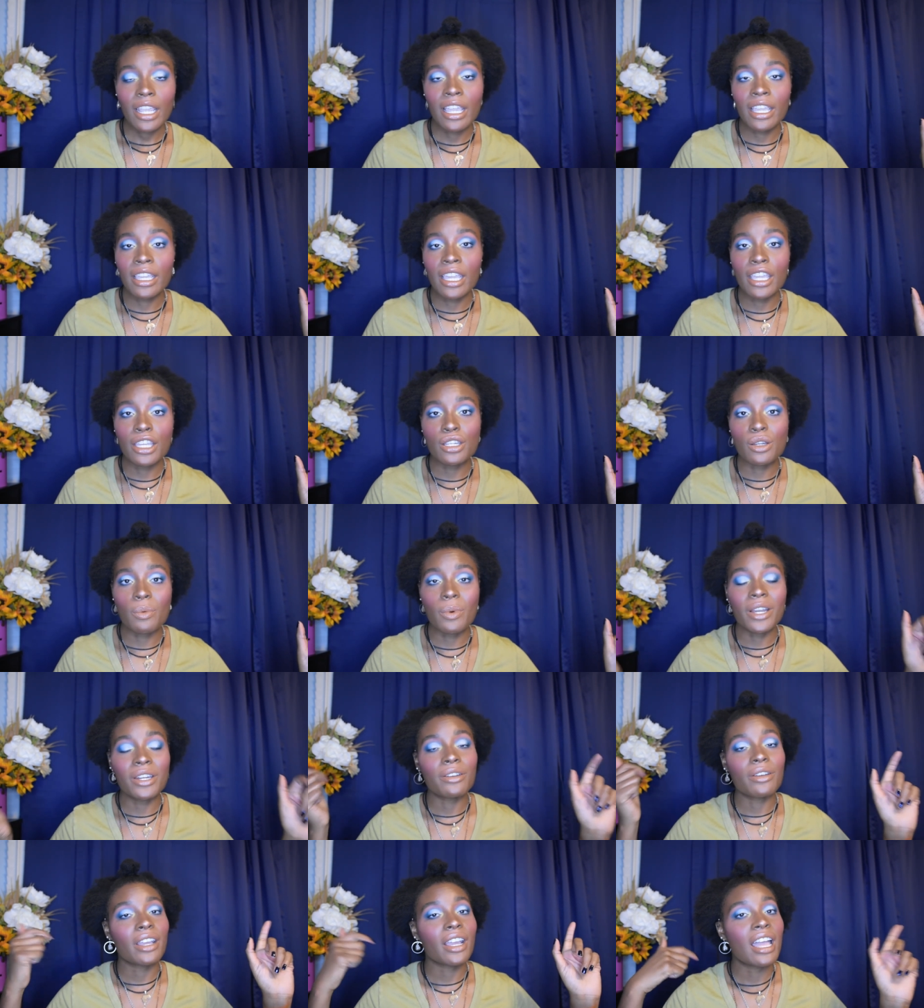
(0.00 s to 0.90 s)
in case you're
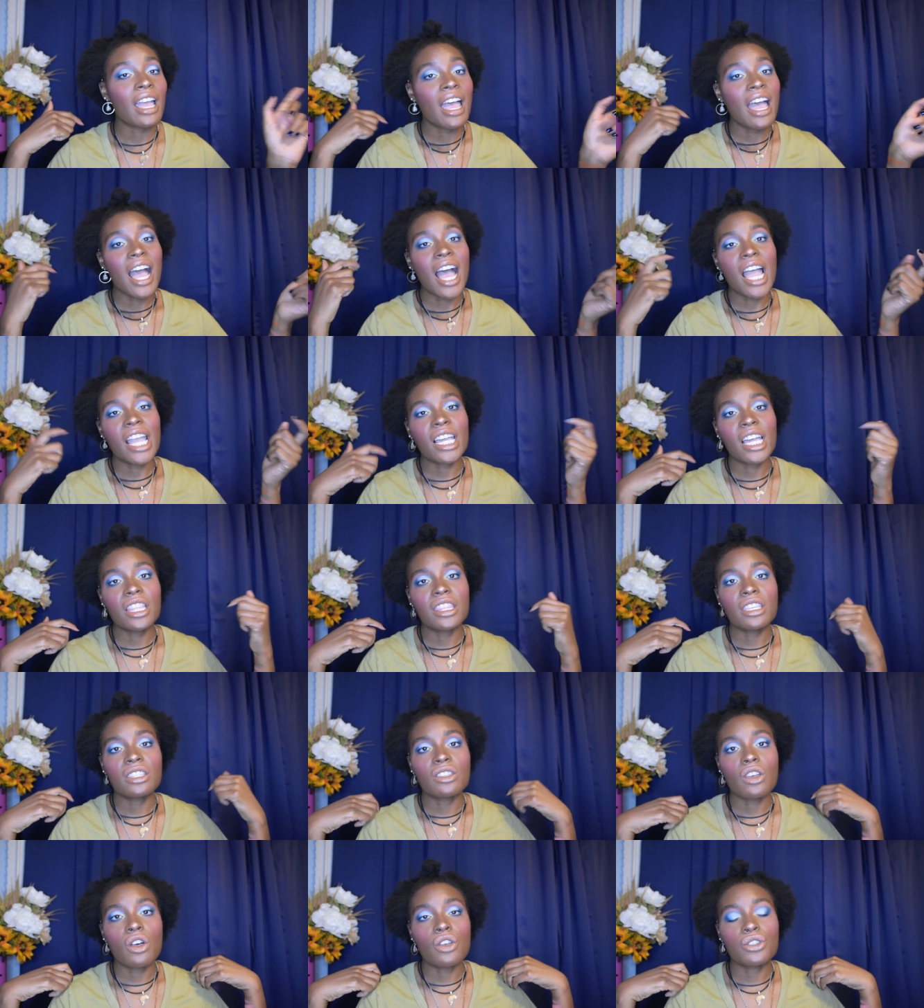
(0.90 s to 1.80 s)
wondering, I got
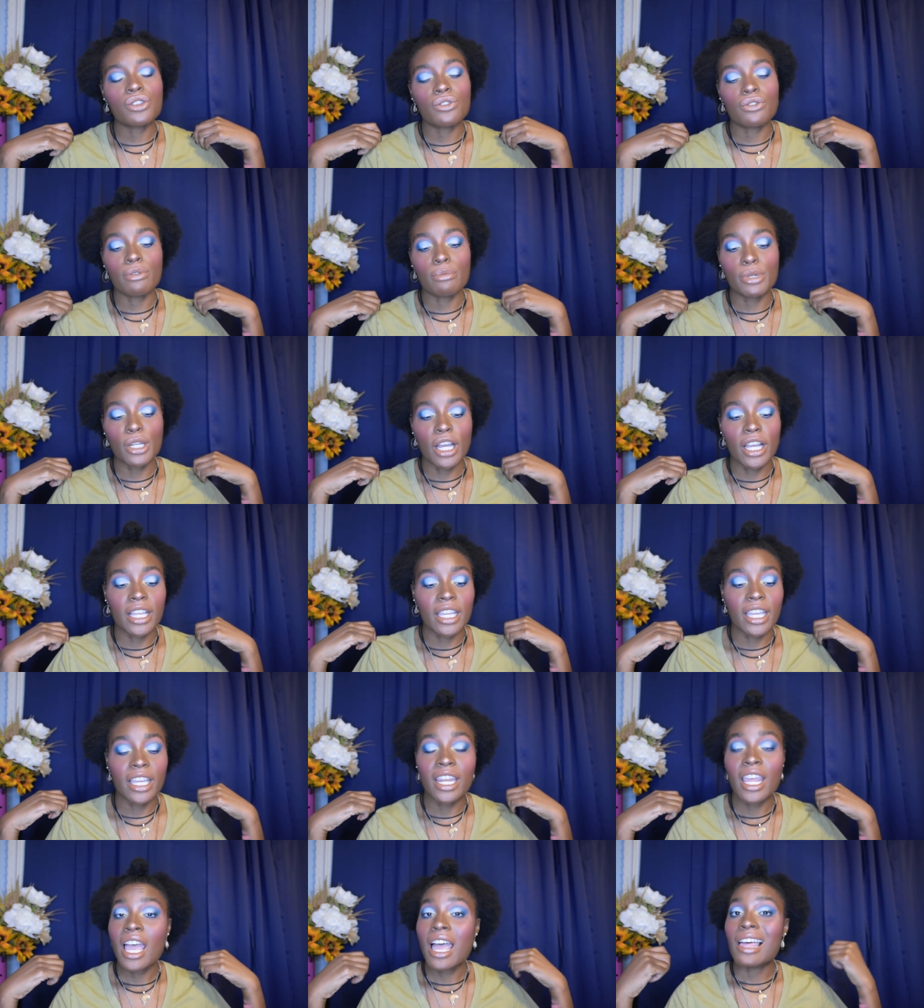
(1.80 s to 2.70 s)
this also from
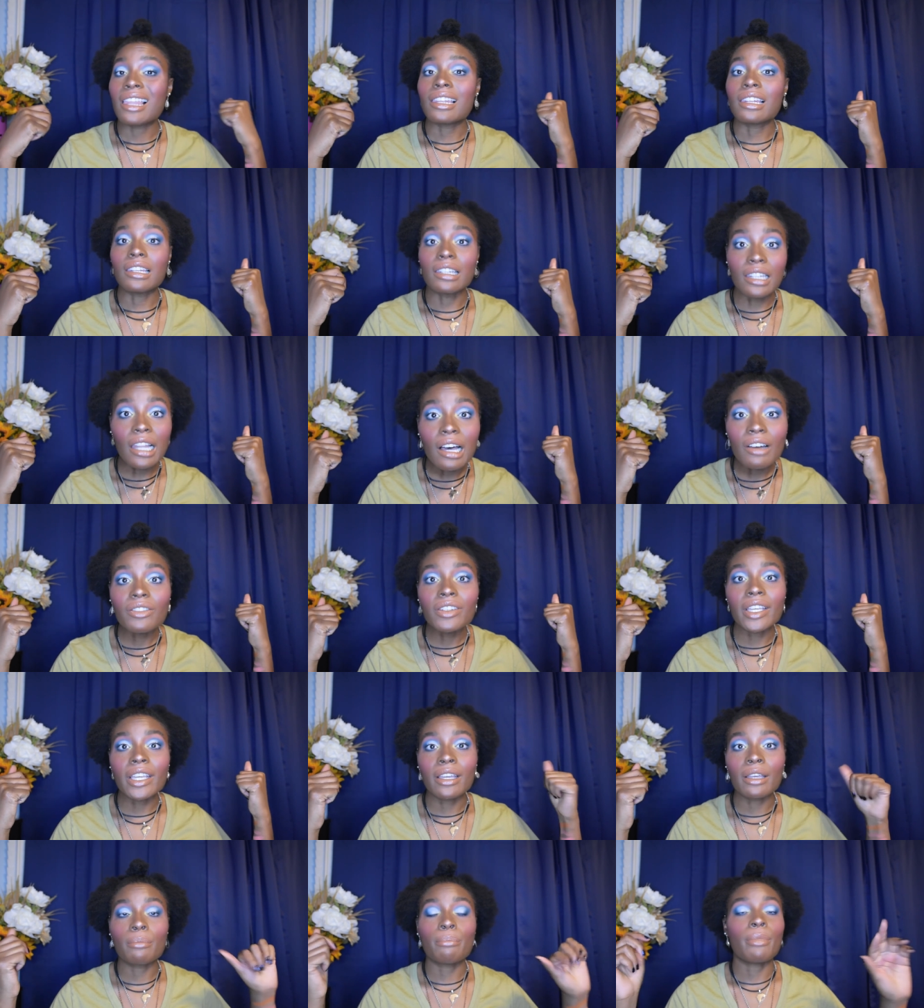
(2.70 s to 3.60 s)
Target.
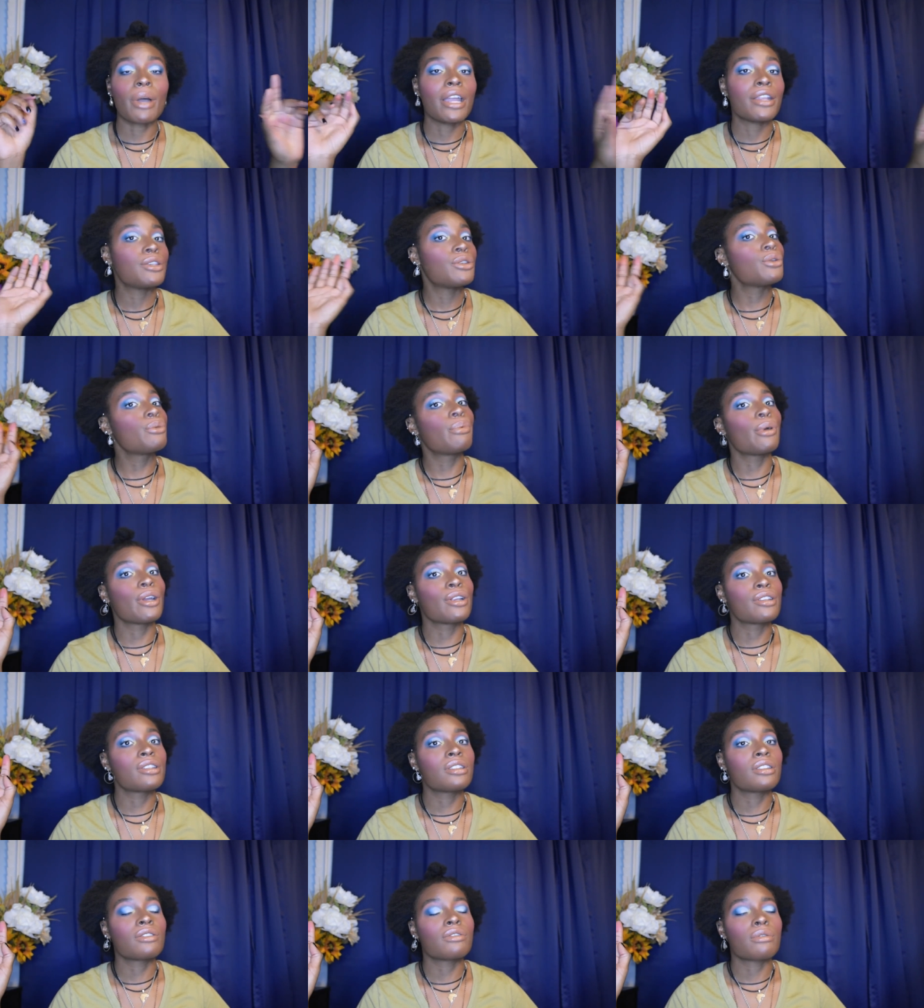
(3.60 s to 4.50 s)
Loving my two
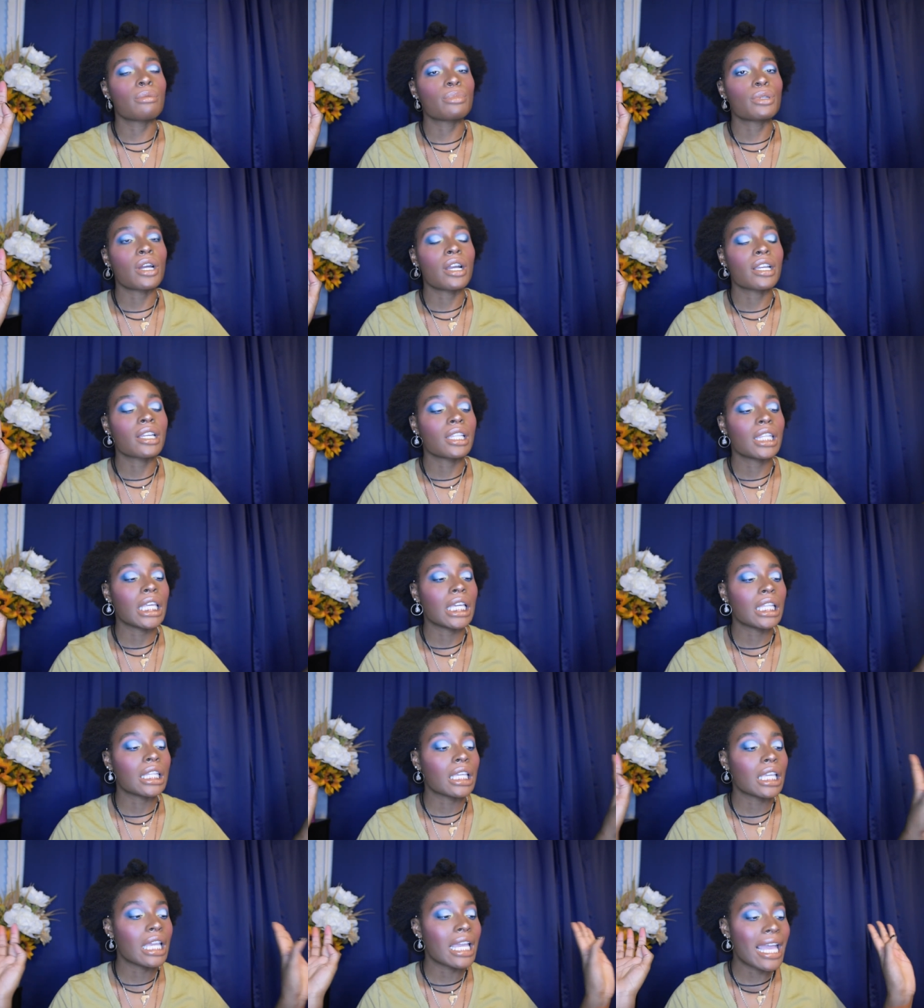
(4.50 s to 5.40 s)
purchases from Target
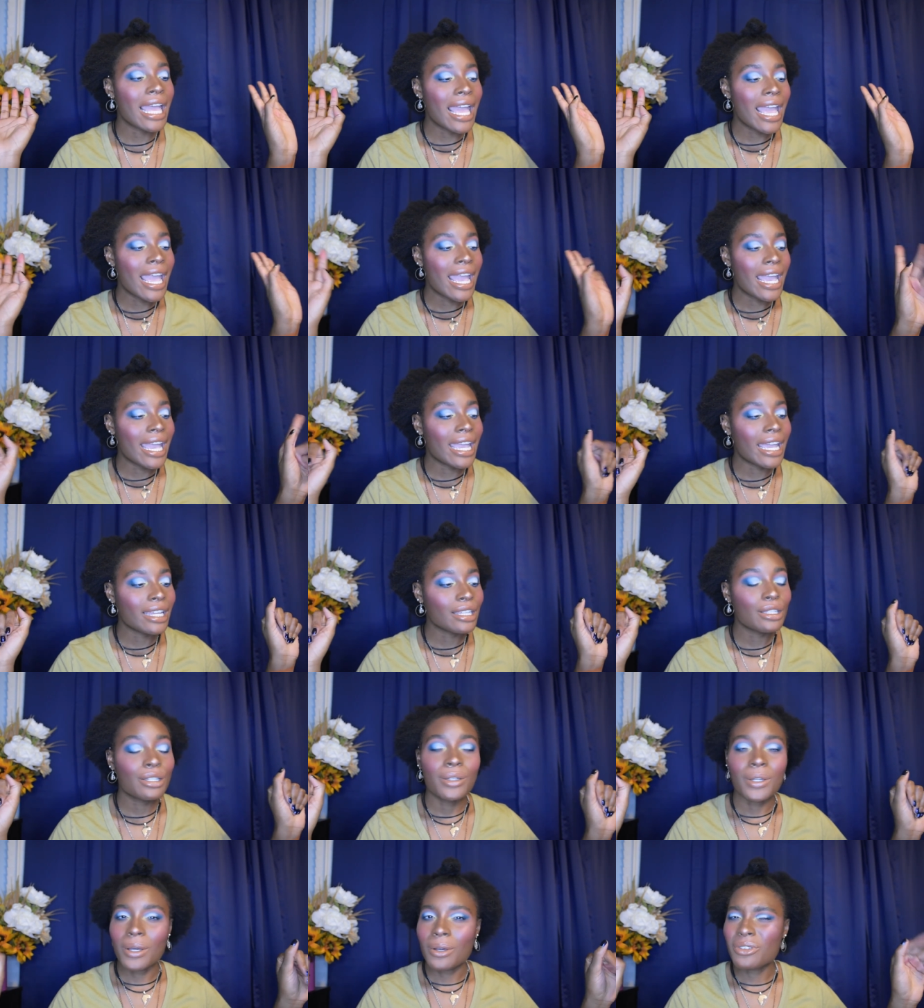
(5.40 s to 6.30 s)
lately. And
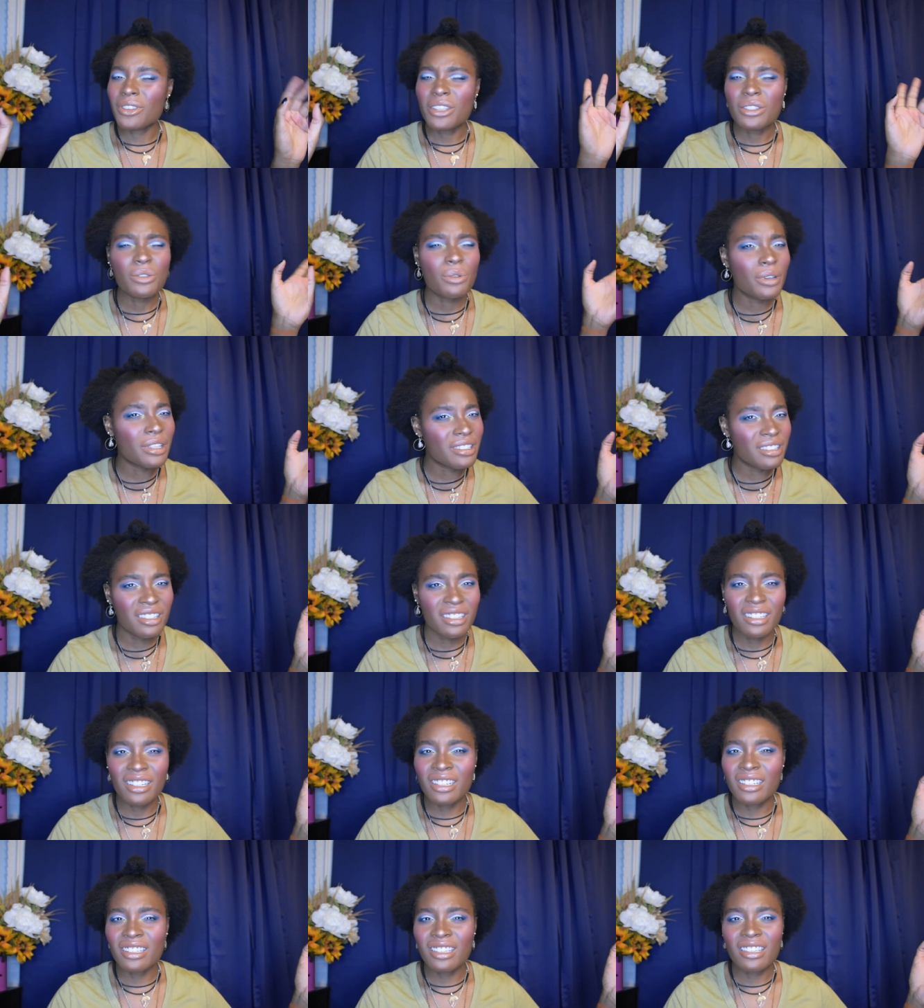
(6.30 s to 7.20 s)
you know, that's always
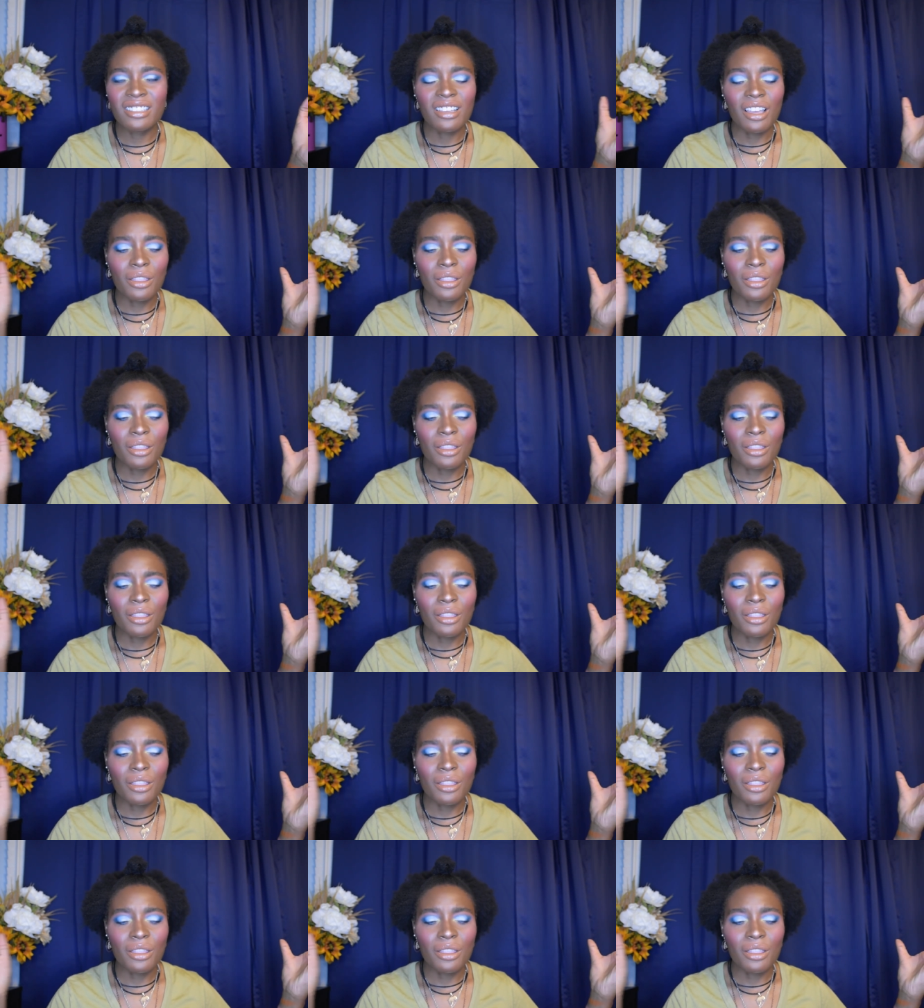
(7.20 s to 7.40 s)
good because